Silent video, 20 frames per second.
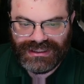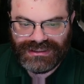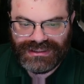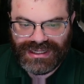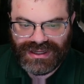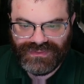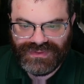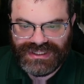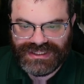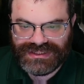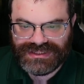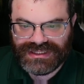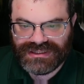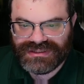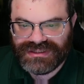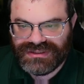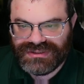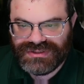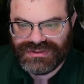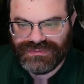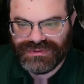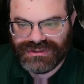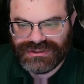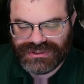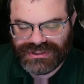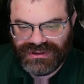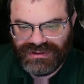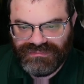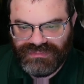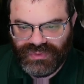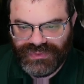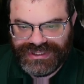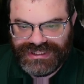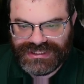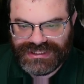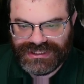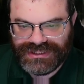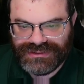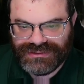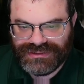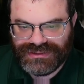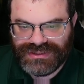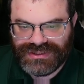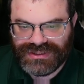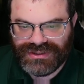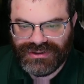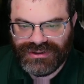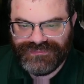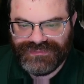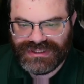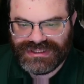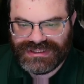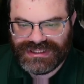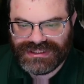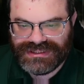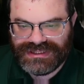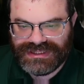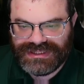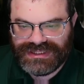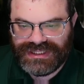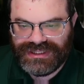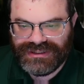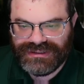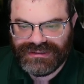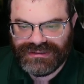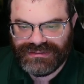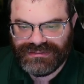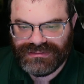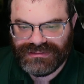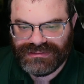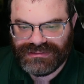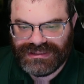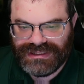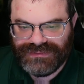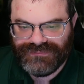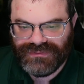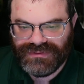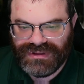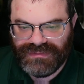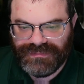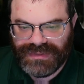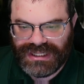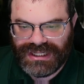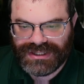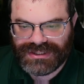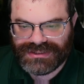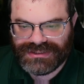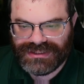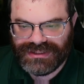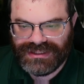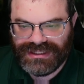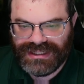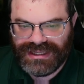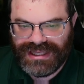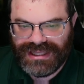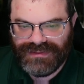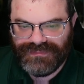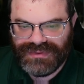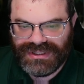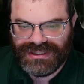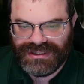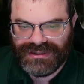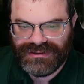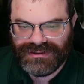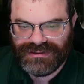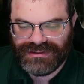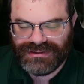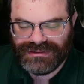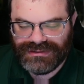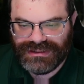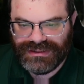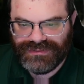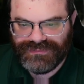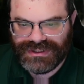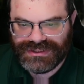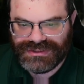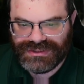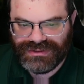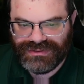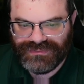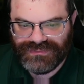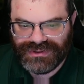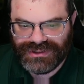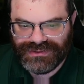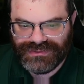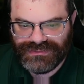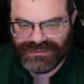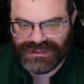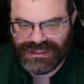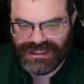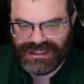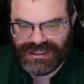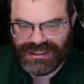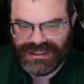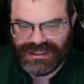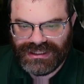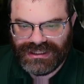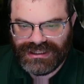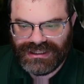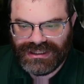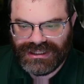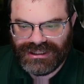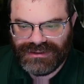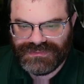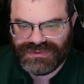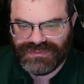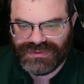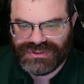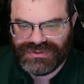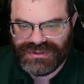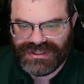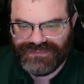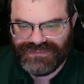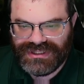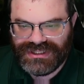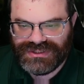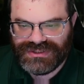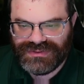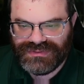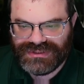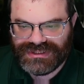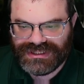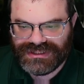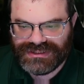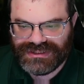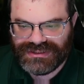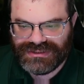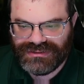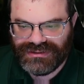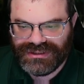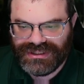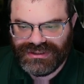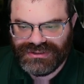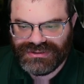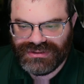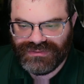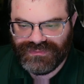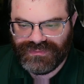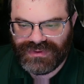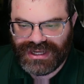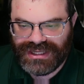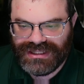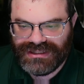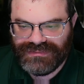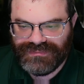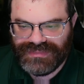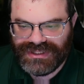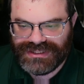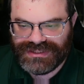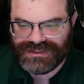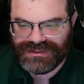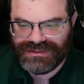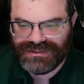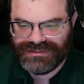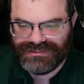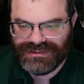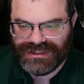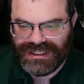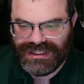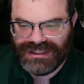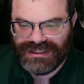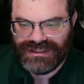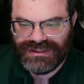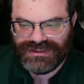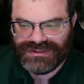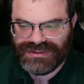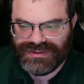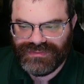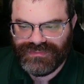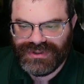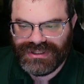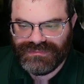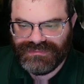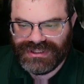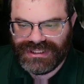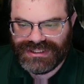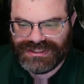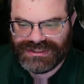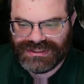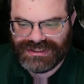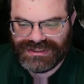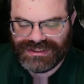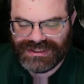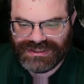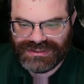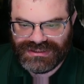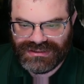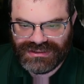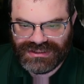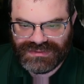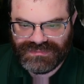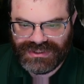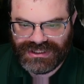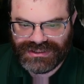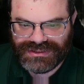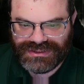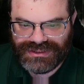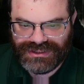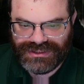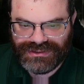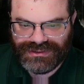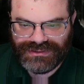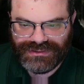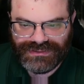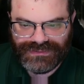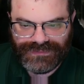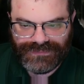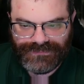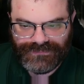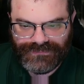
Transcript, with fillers: Now these sixes do what's called pointing. So if the six is here for the box, then it can't be here in the rest of the row. Um, so we do have these two sixes looking to the right, basically. So we can place the six in this box here.